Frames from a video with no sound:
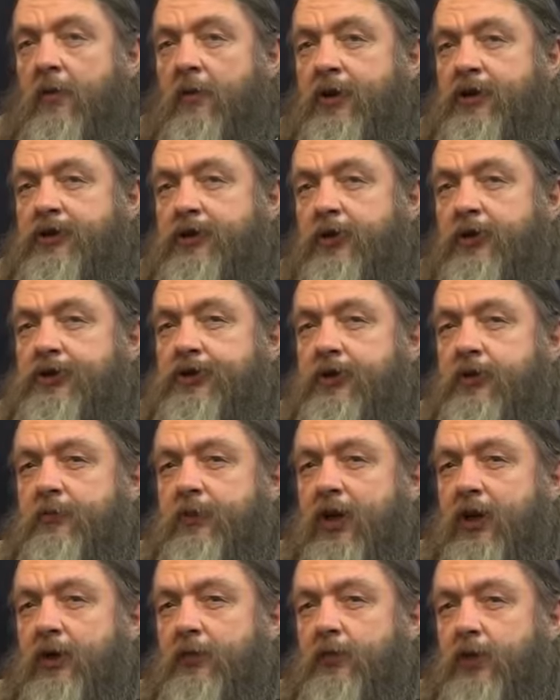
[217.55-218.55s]
But it's also
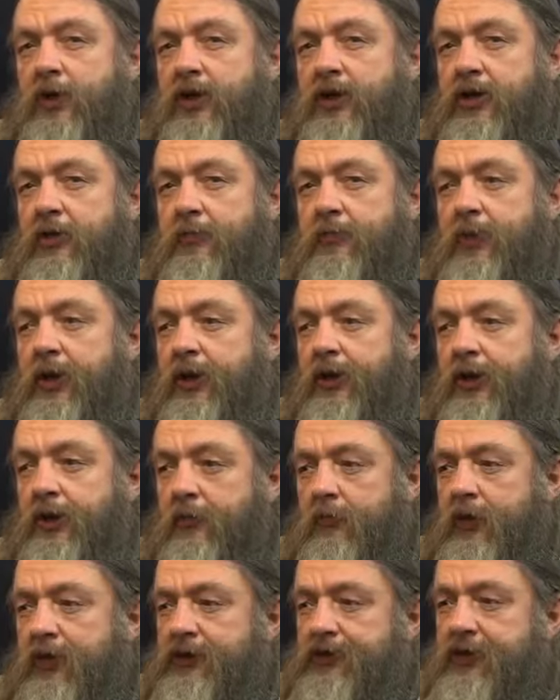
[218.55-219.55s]
about where you embed
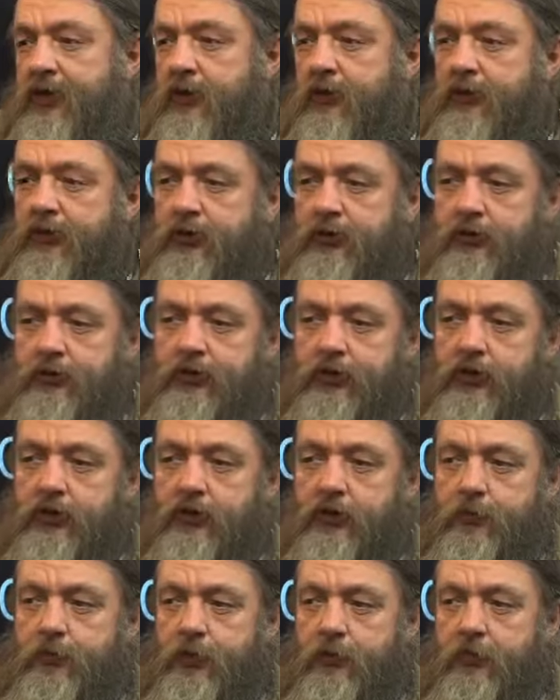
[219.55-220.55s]
them. Let's say on
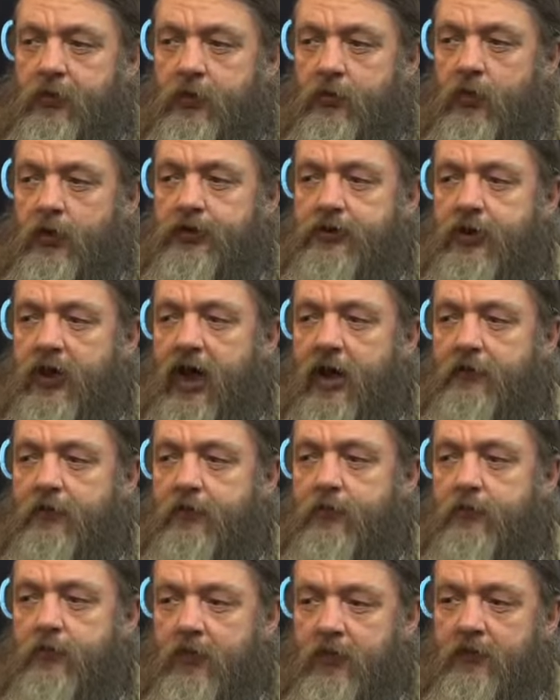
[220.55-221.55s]
YouTube, you may want to have
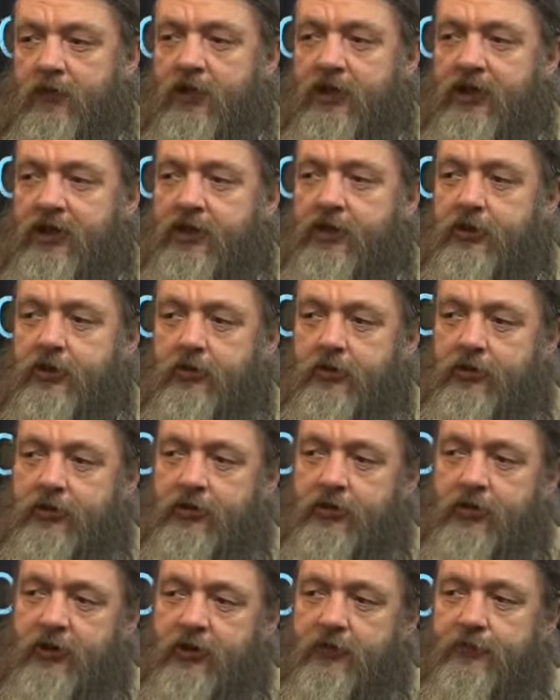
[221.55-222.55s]
a link, in
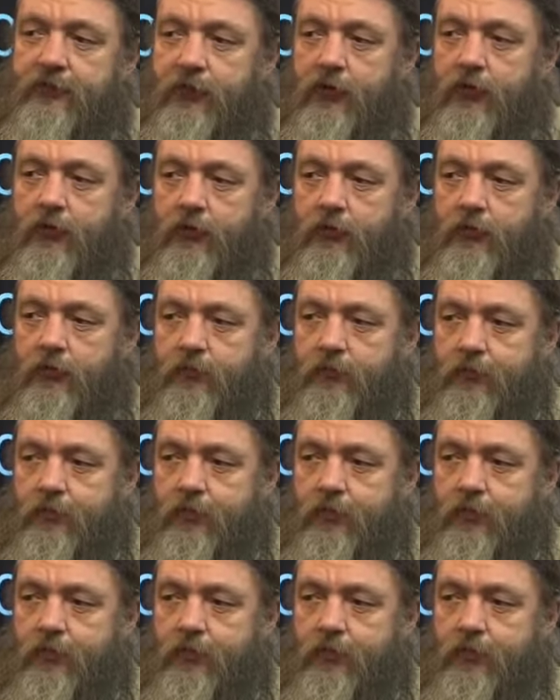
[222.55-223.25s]
your info